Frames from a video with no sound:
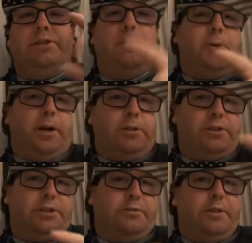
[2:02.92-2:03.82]
someone
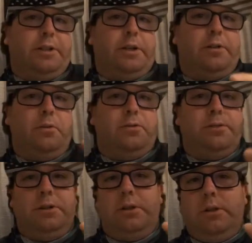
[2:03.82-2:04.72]
else's
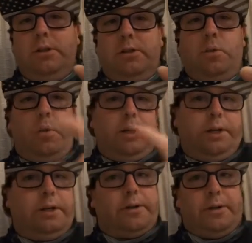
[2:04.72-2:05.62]
videos,
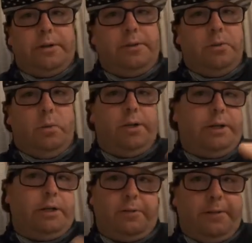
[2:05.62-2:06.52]
one of your
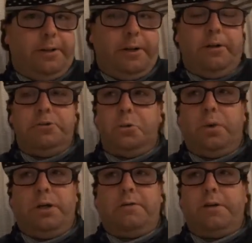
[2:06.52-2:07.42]
videos or
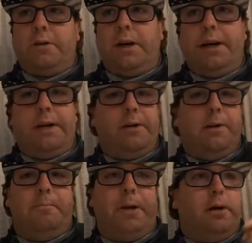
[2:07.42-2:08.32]
whatever,
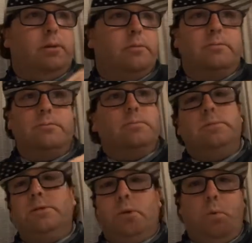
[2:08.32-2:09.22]
and about
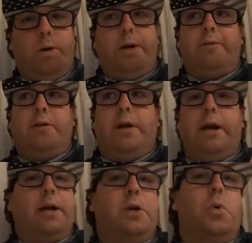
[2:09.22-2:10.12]
whatever.
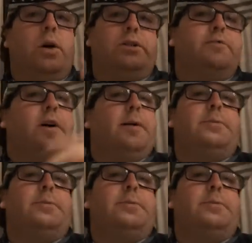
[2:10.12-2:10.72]
Like, I can watch